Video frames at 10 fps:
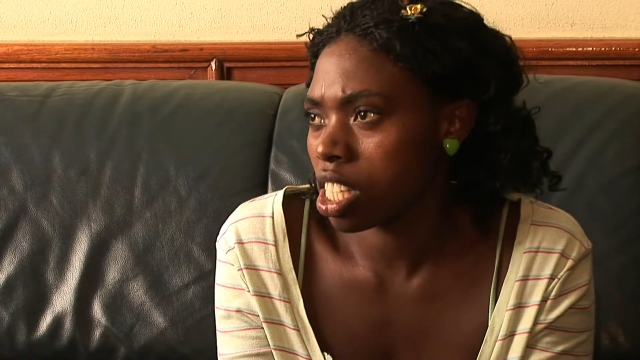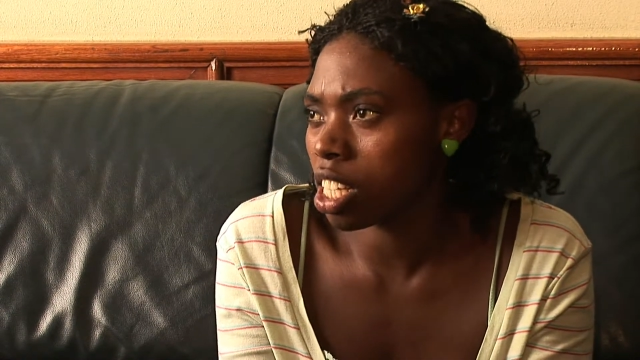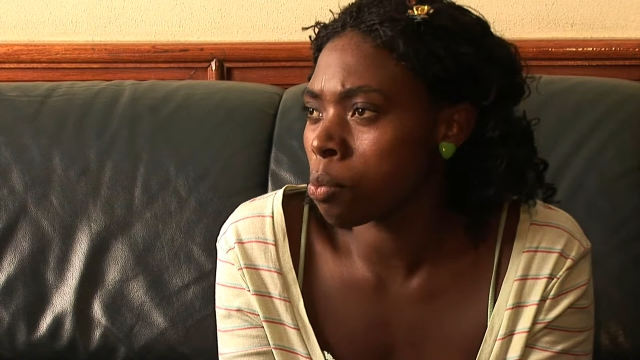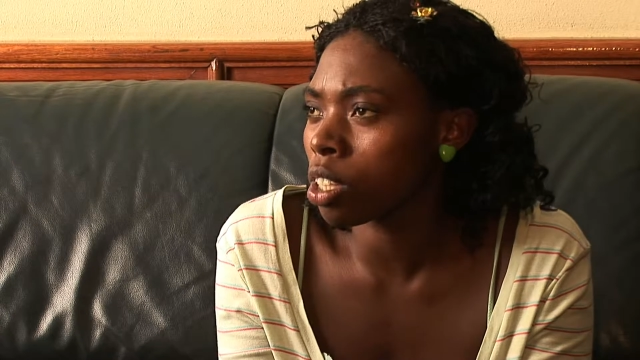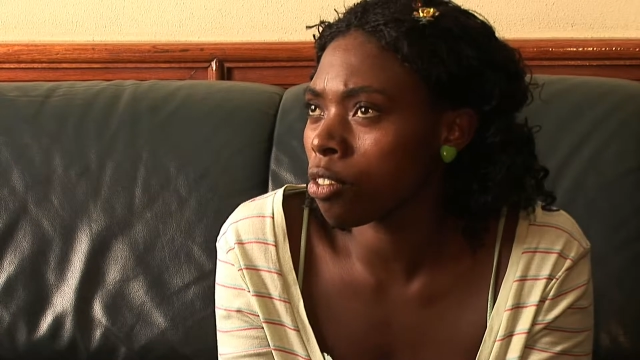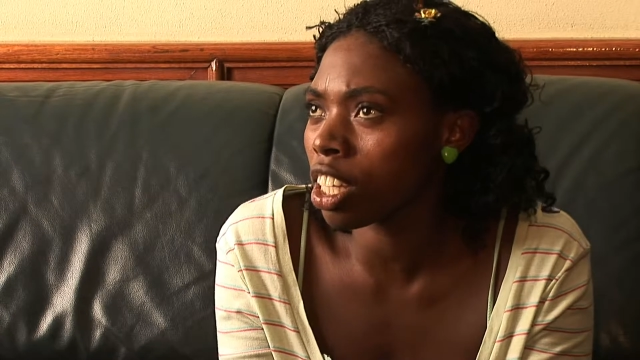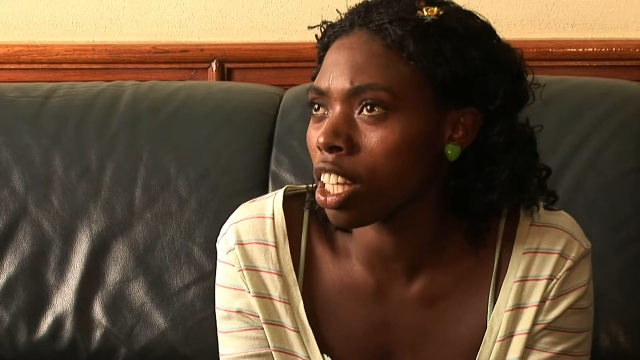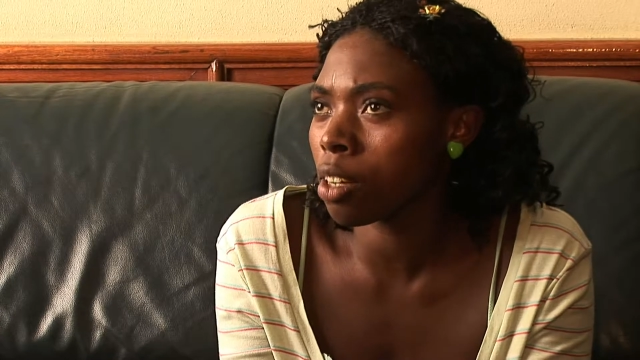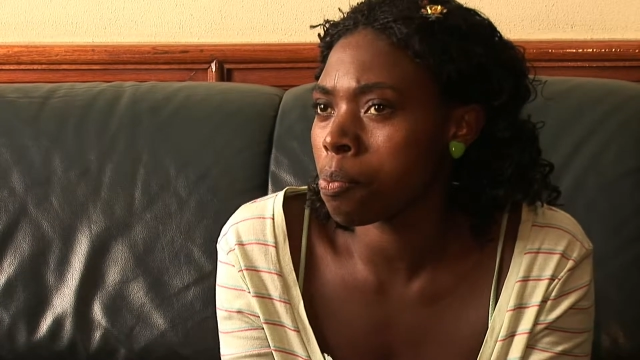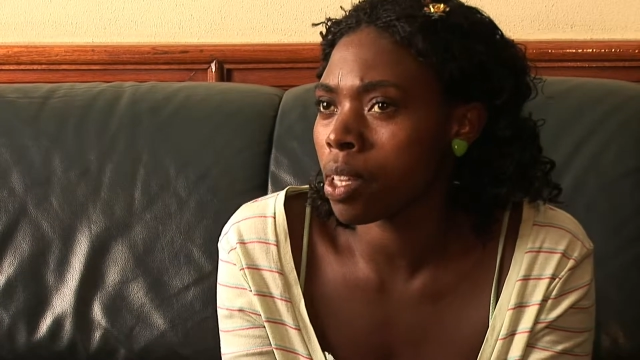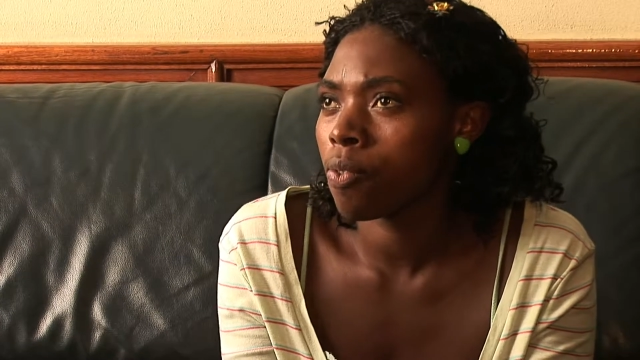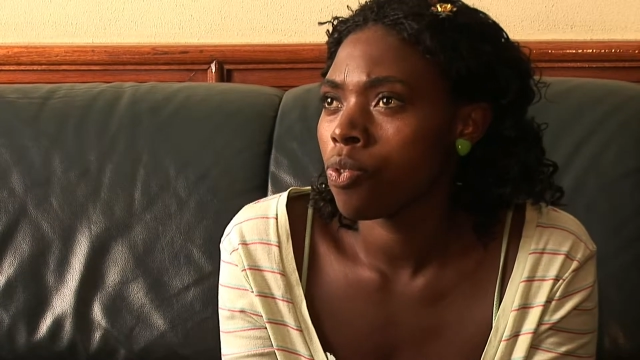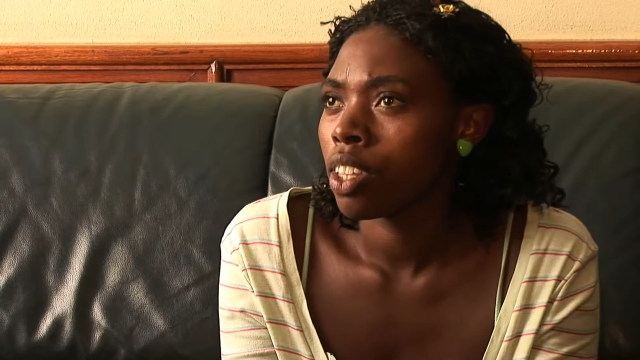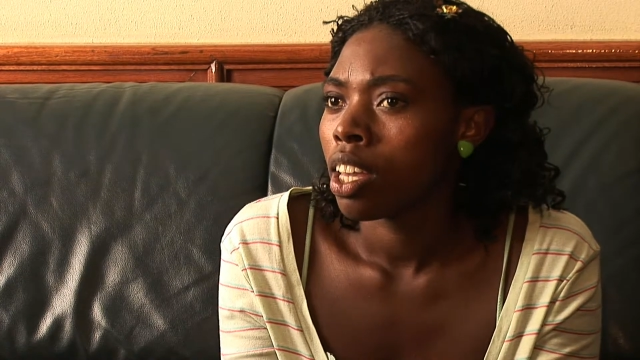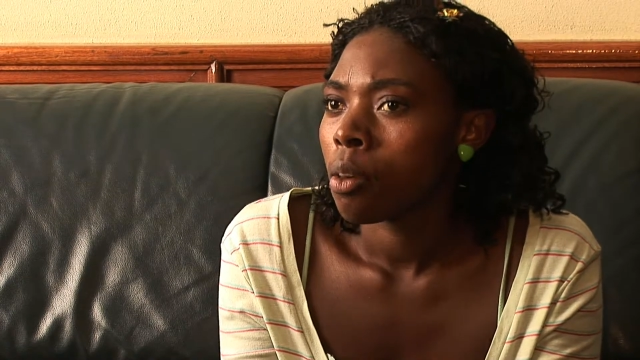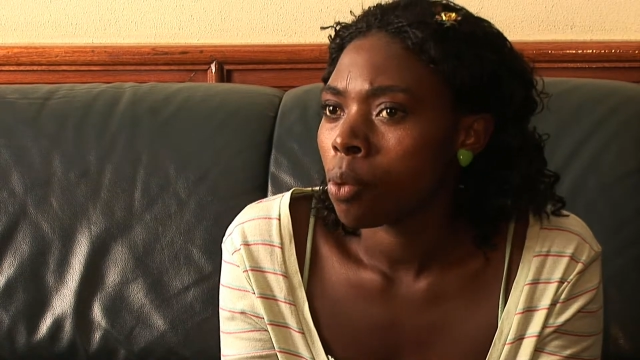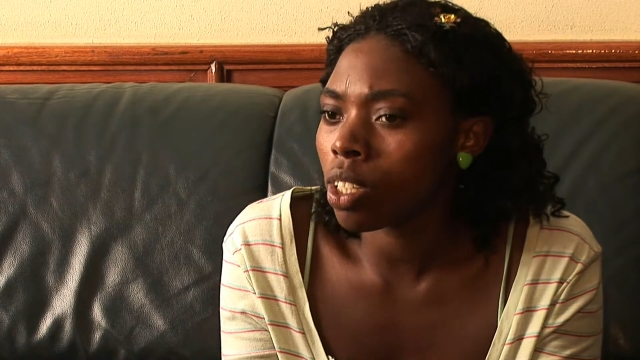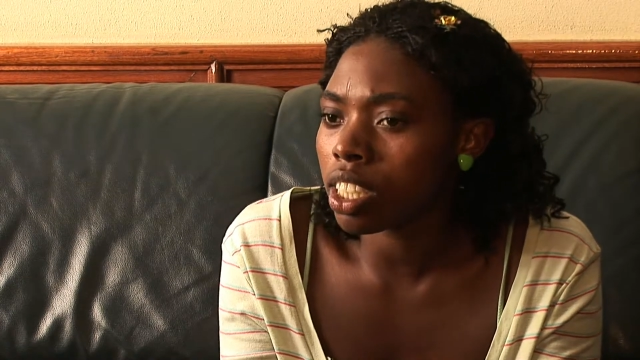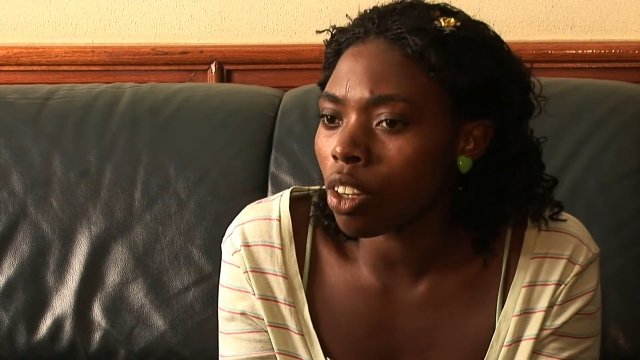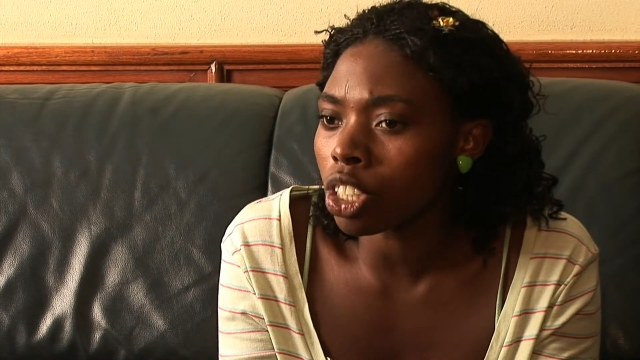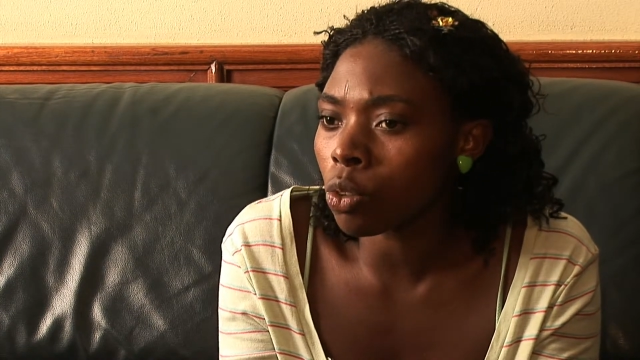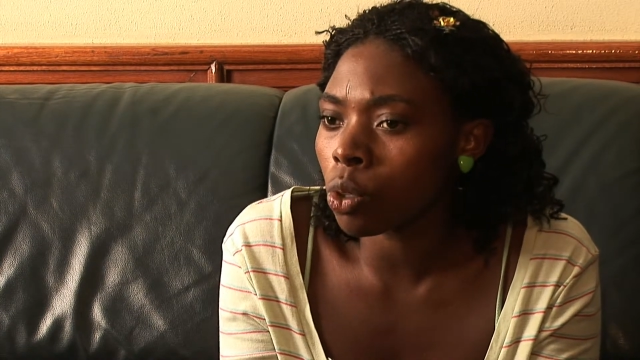She has motivated me, because now she